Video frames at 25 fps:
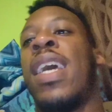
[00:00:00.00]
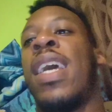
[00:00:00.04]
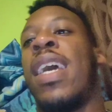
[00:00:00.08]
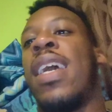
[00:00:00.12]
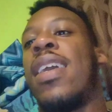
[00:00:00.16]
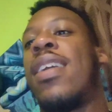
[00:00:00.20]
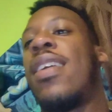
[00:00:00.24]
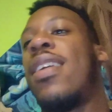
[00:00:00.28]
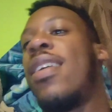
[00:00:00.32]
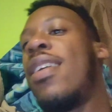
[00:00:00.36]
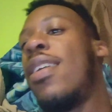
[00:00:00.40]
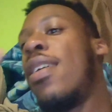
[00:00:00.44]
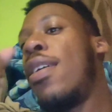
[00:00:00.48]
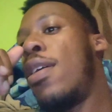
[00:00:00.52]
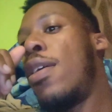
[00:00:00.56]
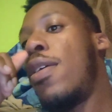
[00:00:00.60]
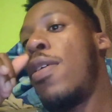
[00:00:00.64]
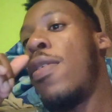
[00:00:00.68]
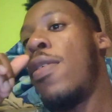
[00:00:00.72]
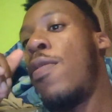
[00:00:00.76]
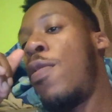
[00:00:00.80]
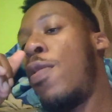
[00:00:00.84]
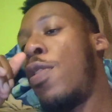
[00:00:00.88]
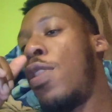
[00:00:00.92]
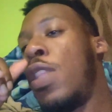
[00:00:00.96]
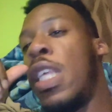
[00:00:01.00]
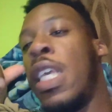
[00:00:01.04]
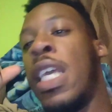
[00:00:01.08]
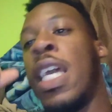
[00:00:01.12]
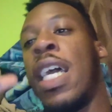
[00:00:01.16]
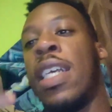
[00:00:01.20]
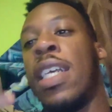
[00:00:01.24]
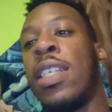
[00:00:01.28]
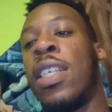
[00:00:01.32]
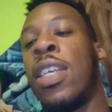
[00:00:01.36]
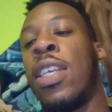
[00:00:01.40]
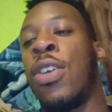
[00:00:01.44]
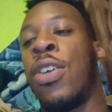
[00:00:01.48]
Like,
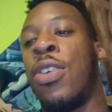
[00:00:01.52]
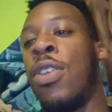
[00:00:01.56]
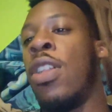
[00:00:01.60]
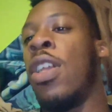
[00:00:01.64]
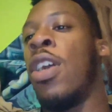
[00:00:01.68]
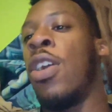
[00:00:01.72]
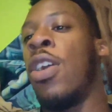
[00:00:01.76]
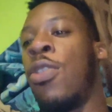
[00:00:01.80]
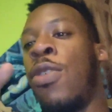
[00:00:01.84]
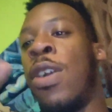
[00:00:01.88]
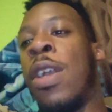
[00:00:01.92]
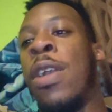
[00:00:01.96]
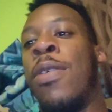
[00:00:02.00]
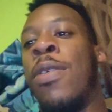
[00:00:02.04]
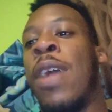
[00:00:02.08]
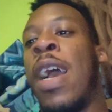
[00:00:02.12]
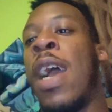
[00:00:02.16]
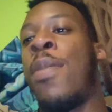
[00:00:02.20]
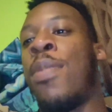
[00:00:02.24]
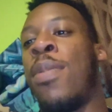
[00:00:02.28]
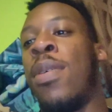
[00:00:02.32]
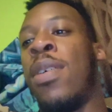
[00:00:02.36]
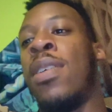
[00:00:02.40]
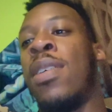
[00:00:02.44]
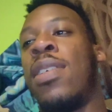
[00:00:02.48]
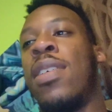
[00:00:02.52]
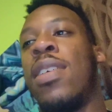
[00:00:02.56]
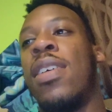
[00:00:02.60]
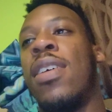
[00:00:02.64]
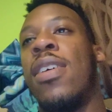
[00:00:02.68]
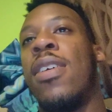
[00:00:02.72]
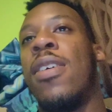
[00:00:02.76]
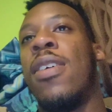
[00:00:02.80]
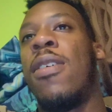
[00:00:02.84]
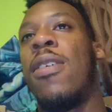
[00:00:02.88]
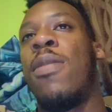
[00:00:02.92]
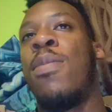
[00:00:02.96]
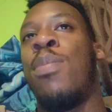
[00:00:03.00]
yes, they're great
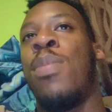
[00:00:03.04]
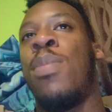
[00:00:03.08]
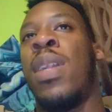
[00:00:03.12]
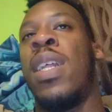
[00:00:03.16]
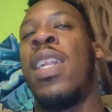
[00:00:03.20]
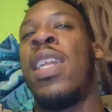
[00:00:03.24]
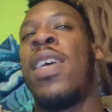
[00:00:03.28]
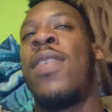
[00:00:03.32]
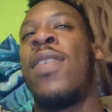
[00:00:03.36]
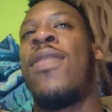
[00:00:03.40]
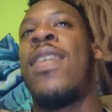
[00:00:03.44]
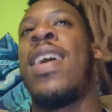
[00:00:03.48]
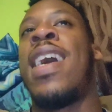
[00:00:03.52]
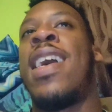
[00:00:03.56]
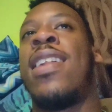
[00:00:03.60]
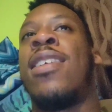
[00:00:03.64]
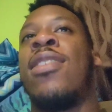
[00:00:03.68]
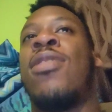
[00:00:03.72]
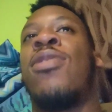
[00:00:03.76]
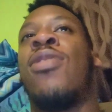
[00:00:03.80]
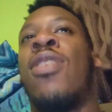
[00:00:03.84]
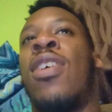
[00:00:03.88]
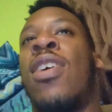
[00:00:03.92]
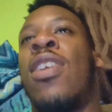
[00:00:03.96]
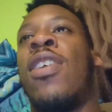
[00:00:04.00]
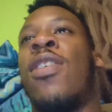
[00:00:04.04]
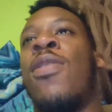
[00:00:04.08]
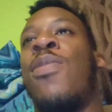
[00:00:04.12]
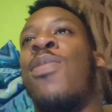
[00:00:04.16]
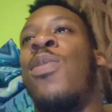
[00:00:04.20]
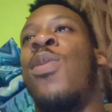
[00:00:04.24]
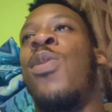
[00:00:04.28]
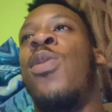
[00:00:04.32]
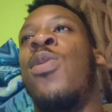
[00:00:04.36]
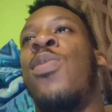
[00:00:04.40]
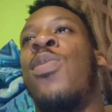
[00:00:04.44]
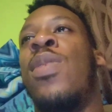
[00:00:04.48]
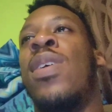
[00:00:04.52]
rappers, but they never had a strong
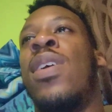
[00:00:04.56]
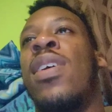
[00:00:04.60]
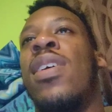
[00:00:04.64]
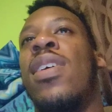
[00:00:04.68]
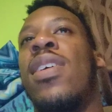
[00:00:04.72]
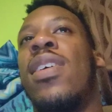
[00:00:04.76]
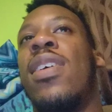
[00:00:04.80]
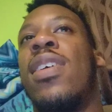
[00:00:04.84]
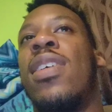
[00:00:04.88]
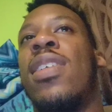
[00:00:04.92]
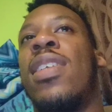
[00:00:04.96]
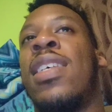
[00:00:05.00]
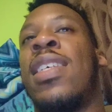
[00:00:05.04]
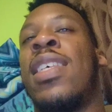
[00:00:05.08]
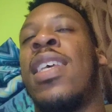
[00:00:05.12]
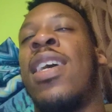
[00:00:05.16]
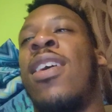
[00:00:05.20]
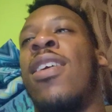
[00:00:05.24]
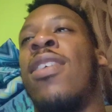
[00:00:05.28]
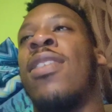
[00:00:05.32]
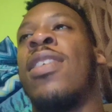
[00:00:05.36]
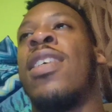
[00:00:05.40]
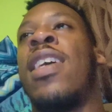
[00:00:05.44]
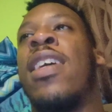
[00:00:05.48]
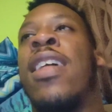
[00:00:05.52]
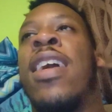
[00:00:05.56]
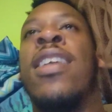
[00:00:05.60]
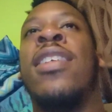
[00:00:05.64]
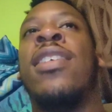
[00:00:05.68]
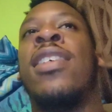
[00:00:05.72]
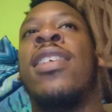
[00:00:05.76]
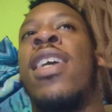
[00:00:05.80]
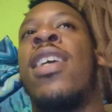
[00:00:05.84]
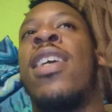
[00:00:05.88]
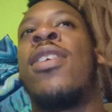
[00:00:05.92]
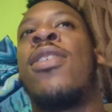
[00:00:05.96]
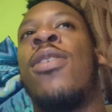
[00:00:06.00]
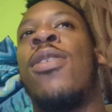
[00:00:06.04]
enough movement to say all
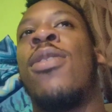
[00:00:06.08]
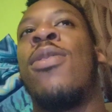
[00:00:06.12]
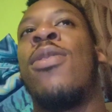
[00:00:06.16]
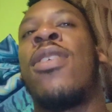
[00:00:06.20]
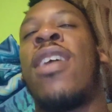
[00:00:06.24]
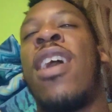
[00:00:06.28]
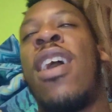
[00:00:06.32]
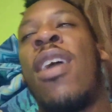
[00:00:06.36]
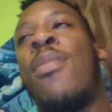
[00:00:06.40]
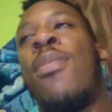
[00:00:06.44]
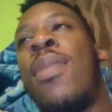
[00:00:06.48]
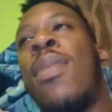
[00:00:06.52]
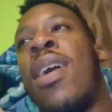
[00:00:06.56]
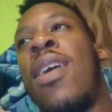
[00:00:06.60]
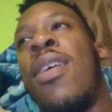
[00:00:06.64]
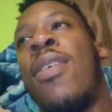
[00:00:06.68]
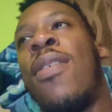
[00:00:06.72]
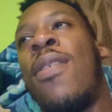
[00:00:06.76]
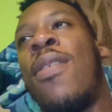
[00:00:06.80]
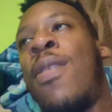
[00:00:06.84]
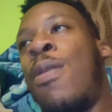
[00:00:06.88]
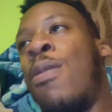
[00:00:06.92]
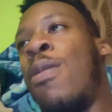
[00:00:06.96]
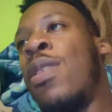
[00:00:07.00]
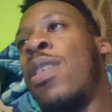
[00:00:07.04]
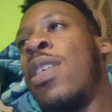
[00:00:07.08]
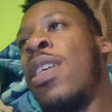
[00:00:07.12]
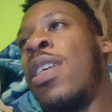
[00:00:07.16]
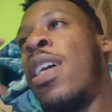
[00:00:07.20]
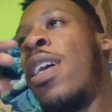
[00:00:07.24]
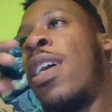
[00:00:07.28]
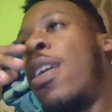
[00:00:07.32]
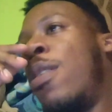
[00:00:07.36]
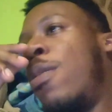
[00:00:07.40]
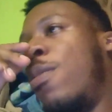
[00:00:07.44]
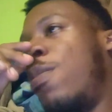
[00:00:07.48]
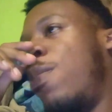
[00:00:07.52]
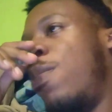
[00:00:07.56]
time. Like, J. Cole came out and
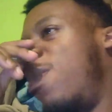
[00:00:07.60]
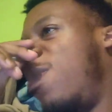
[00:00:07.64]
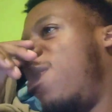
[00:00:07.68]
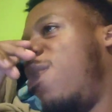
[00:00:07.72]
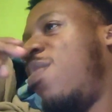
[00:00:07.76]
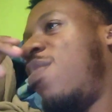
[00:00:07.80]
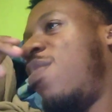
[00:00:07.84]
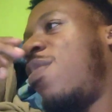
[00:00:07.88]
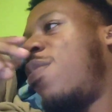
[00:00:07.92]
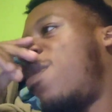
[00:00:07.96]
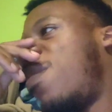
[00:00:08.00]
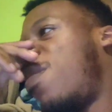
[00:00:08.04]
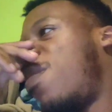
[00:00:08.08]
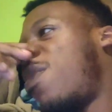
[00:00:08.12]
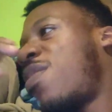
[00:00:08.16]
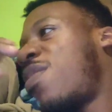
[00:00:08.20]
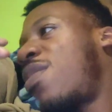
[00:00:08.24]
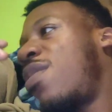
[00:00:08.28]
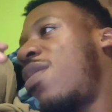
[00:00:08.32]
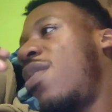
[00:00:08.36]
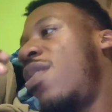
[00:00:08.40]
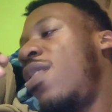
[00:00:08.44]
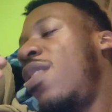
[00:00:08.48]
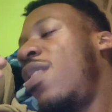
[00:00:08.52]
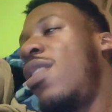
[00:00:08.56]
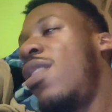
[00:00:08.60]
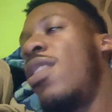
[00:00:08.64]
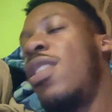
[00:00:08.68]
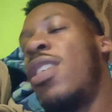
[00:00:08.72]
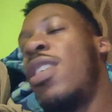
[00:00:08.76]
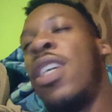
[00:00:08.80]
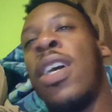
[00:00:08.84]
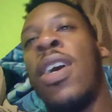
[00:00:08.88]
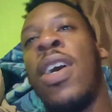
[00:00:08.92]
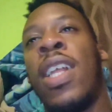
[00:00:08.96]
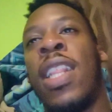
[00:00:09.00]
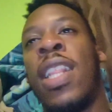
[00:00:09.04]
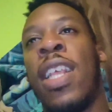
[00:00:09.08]
was like,
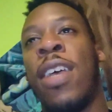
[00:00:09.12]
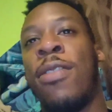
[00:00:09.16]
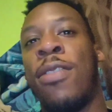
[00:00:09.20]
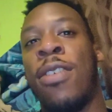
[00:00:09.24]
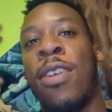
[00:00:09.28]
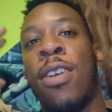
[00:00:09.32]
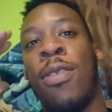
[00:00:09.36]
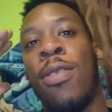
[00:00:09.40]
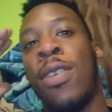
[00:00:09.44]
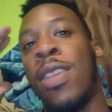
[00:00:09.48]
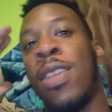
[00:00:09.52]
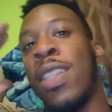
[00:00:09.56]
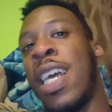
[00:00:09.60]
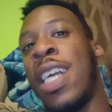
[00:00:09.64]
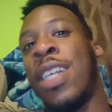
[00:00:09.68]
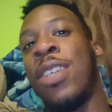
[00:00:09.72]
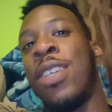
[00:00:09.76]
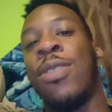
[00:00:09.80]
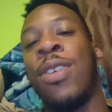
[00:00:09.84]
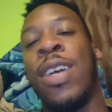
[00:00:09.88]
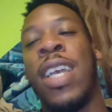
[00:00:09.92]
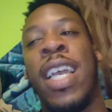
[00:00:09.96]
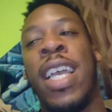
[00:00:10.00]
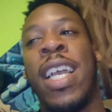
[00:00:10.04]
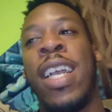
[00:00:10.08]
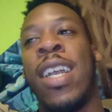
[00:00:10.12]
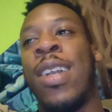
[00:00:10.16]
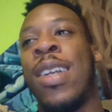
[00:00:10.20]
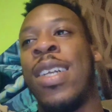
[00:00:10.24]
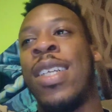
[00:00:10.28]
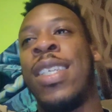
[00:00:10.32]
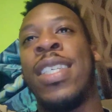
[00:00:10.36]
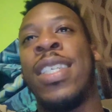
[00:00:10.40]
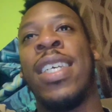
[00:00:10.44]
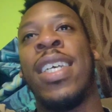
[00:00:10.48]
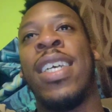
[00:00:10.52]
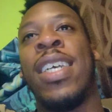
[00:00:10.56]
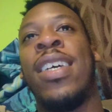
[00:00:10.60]
yo, I love girl with natural
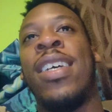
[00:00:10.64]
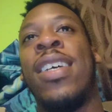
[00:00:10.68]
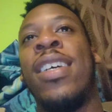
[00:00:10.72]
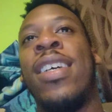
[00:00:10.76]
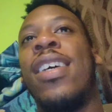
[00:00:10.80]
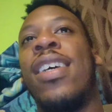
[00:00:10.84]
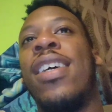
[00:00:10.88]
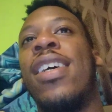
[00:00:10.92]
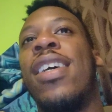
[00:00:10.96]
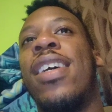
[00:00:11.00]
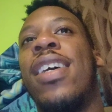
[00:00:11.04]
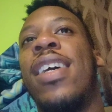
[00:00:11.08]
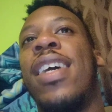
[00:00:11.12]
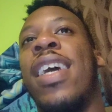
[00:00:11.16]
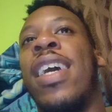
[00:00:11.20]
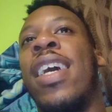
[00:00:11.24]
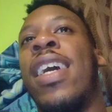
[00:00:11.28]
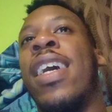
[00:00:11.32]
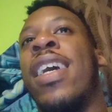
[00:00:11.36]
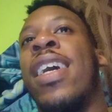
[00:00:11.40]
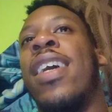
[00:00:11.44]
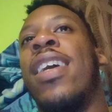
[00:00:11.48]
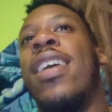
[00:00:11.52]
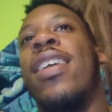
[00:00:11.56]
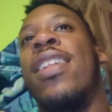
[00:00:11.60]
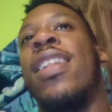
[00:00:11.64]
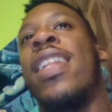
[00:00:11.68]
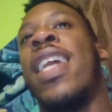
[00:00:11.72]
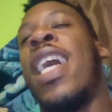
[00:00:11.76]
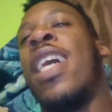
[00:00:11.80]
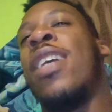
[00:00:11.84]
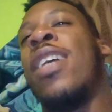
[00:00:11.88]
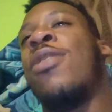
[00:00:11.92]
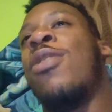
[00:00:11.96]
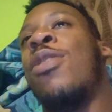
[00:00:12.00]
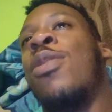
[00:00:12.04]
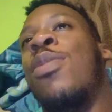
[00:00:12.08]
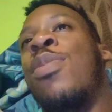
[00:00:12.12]
hair and shit,
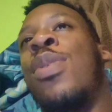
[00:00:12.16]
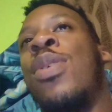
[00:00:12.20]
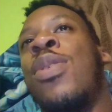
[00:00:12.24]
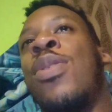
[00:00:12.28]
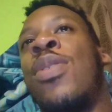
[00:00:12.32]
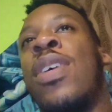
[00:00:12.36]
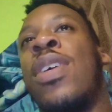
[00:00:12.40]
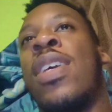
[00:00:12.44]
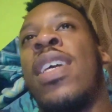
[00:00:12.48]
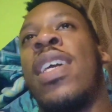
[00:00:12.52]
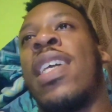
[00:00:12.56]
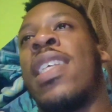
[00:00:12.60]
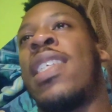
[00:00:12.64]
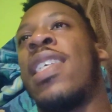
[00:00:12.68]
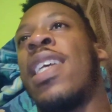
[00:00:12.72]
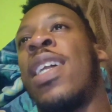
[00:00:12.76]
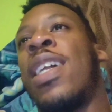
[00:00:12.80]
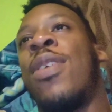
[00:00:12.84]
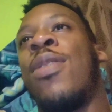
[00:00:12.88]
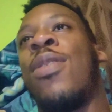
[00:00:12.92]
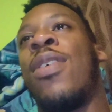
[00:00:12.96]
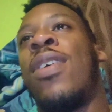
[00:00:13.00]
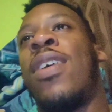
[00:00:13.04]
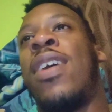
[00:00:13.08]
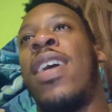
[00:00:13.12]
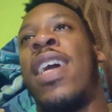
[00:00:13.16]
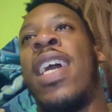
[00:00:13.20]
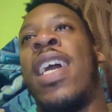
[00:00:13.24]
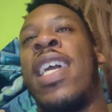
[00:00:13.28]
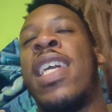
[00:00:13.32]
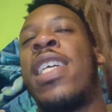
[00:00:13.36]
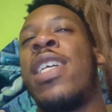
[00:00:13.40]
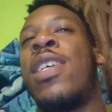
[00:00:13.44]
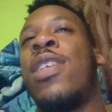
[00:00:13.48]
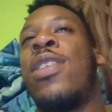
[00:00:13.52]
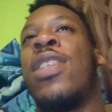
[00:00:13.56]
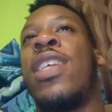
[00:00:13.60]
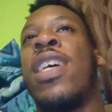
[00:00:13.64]
and natural beauty, etc.
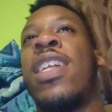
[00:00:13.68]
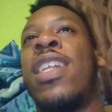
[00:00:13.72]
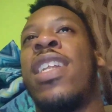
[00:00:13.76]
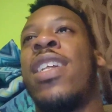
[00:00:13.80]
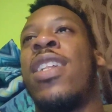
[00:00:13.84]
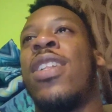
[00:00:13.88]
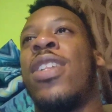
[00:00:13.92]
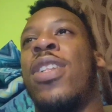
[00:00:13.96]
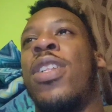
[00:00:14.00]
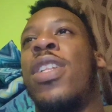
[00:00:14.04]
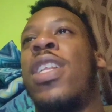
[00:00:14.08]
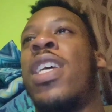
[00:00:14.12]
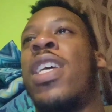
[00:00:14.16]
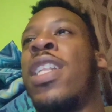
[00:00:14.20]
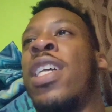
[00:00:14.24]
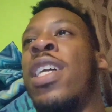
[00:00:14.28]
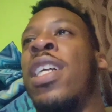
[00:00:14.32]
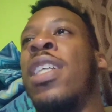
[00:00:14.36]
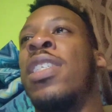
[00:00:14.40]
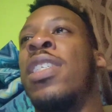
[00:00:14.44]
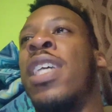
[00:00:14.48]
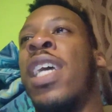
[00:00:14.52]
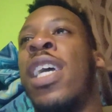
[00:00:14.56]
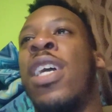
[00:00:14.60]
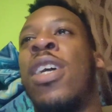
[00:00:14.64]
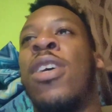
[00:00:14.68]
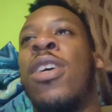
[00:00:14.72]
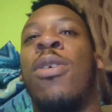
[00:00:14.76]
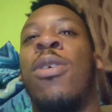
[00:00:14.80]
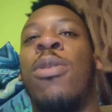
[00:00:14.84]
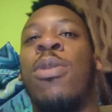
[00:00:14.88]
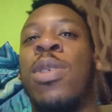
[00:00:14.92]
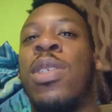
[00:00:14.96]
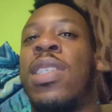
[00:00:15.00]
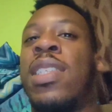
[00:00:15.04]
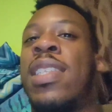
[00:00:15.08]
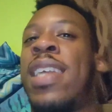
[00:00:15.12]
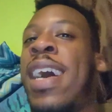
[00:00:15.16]
And he did it in the J.
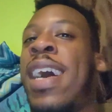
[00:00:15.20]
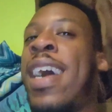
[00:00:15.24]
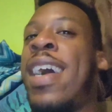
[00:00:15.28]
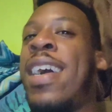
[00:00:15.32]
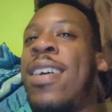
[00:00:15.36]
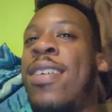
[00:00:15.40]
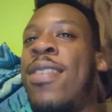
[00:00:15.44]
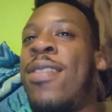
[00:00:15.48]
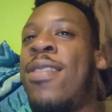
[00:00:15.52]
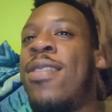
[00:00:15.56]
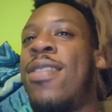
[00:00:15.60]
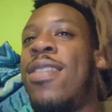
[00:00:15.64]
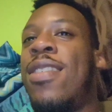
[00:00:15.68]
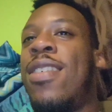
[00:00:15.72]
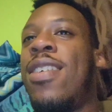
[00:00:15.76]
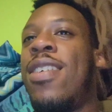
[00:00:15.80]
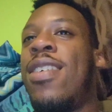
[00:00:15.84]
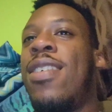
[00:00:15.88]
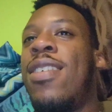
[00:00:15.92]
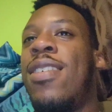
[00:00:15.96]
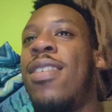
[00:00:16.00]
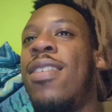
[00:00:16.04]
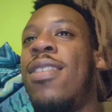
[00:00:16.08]
Cole style.